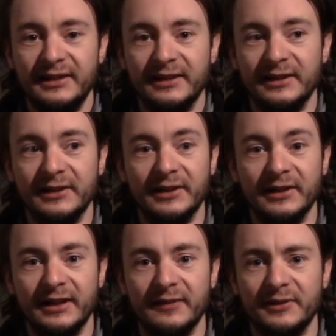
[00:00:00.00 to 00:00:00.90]
and
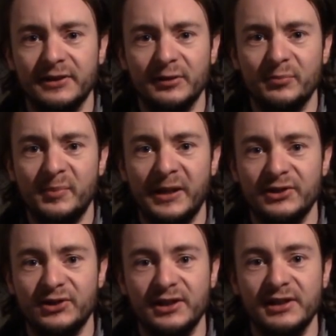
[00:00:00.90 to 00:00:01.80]
uh, have a kind of
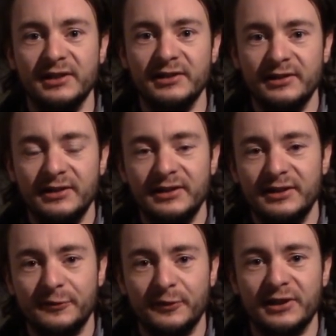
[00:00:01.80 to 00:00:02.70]
patchy
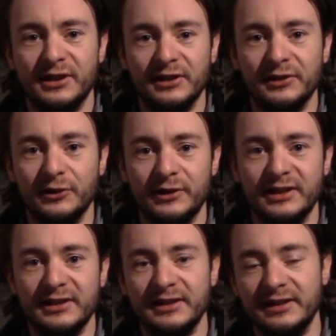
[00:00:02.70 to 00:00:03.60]
different coloured
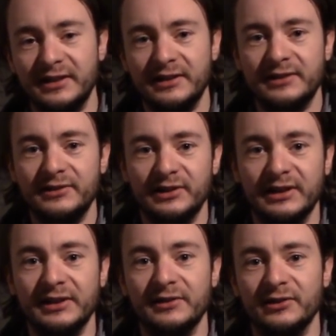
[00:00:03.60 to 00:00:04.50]
looking
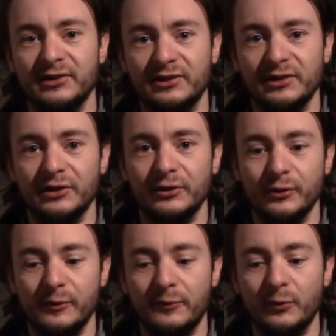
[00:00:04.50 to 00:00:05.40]
ceiling because it's going to look
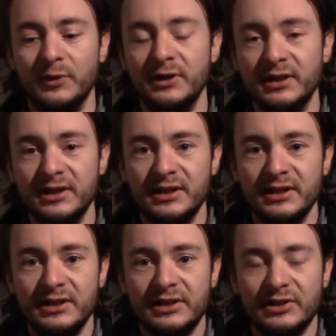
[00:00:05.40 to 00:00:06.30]
awful.
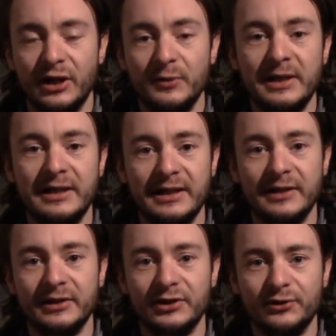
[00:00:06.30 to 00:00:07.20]
So
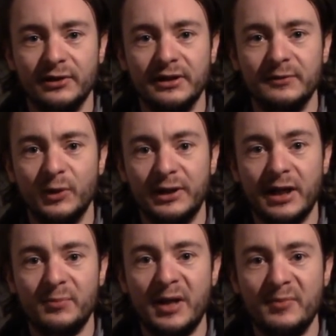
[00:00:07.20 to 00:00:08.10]
I'm going to try and work
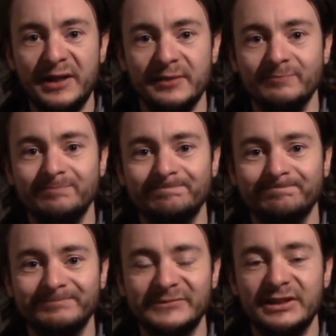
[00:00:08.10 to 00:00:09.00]
out plan B.
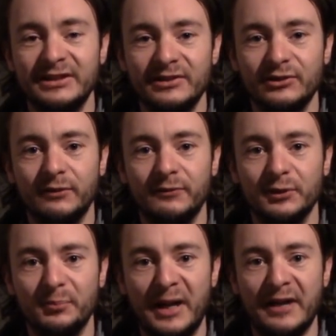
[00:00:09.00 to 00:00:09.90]
Time for
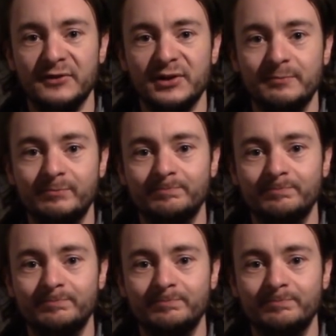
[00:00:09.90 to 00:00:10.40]
some maths.